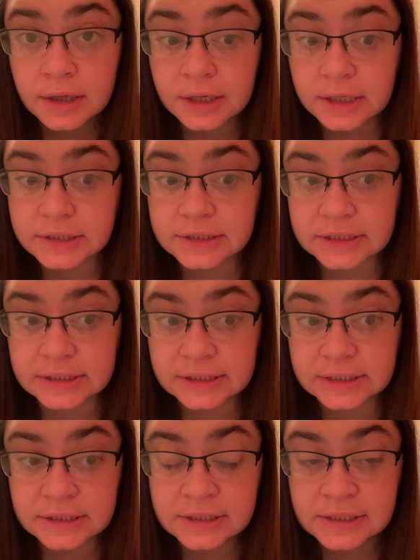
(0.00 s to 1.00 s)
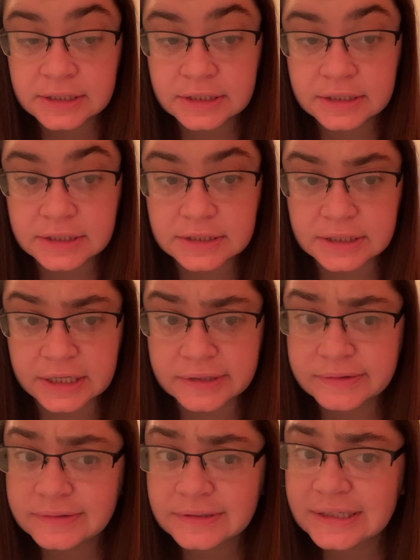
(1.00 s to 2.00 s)
It's
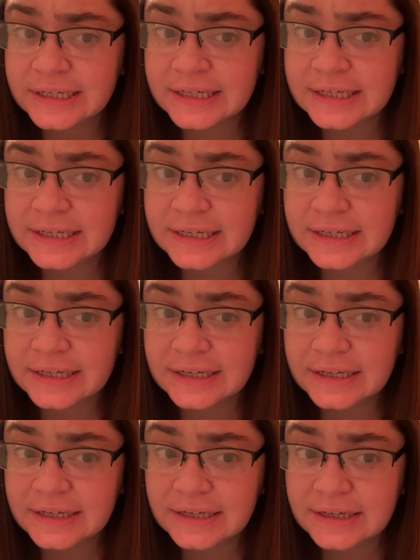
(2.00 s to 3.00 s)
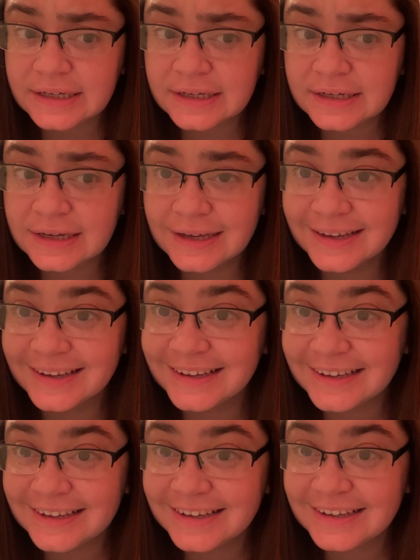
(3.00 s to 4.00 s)
cycle day
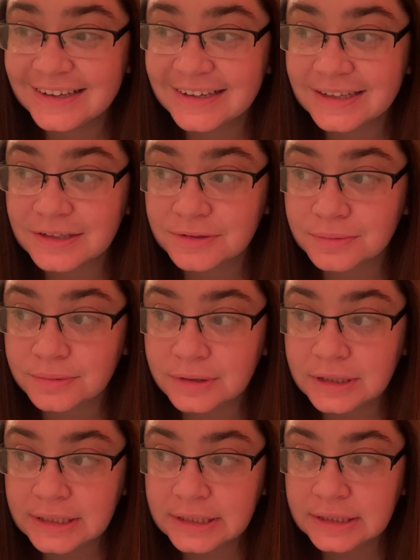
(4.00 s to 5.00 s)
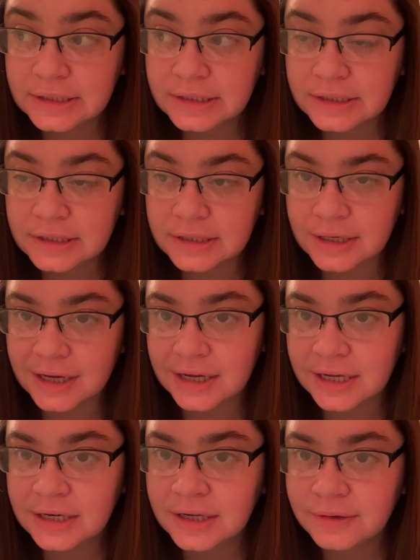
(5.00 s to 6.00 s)

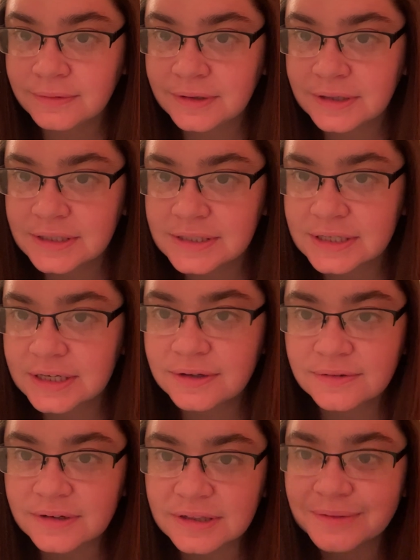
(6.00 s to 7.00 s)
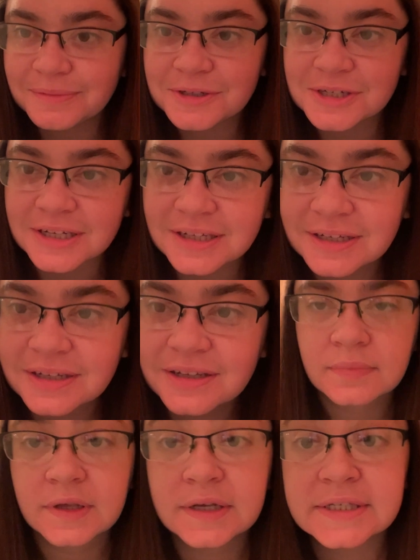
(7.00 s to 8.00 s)
29, I want to say. Hold on, let me check.
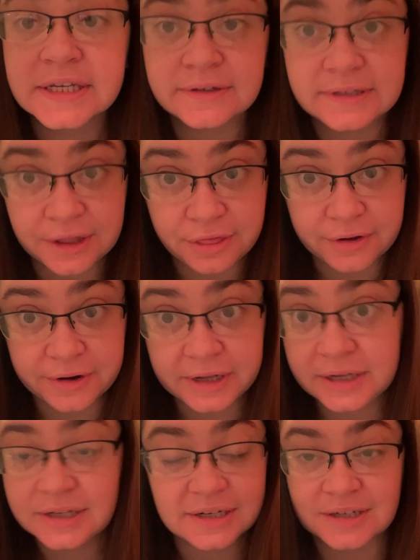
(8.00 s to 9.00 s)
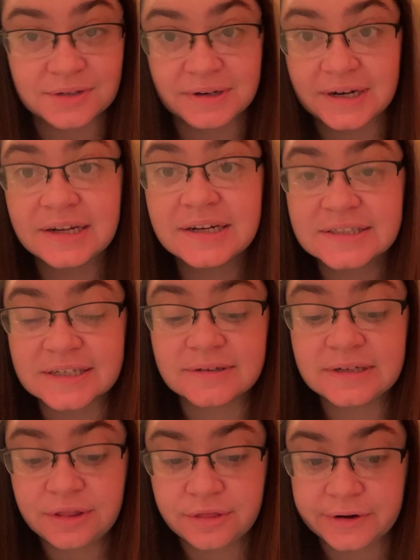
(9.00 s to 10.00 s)
Cycle day 30, not 29. Cycle
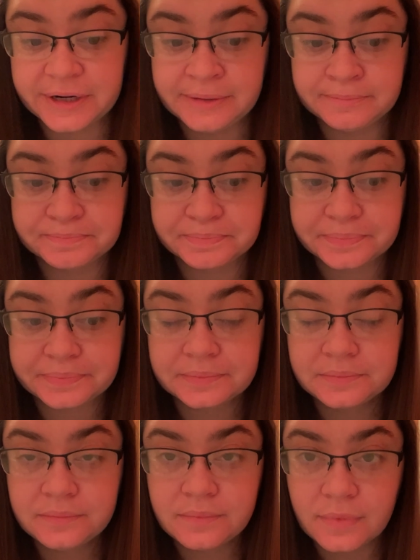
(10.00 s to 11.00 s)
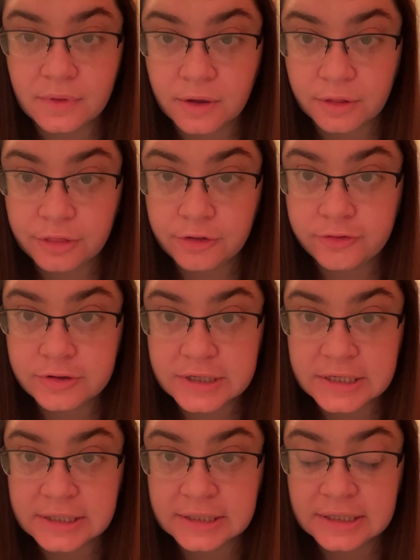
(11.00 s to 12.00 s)
day 30.
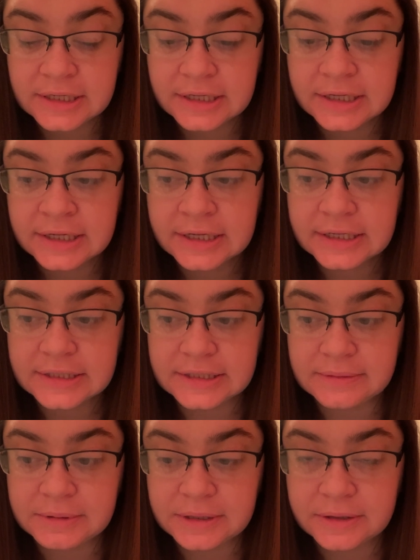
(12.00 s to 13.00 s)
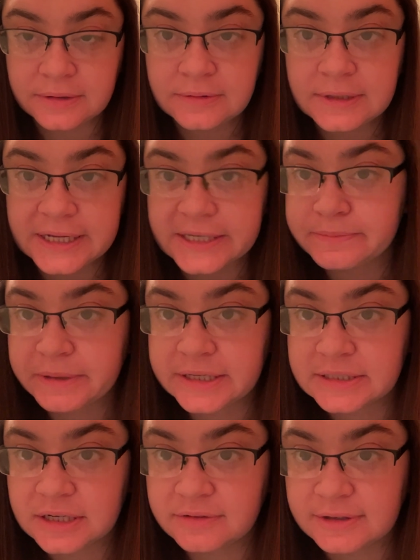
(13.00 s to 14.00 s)
13 DPO, days
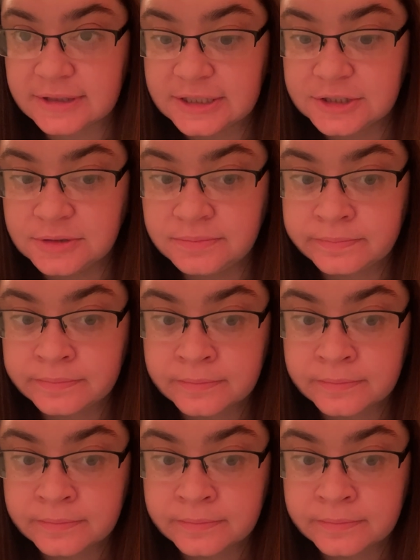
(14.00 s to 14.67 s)
past ovulation.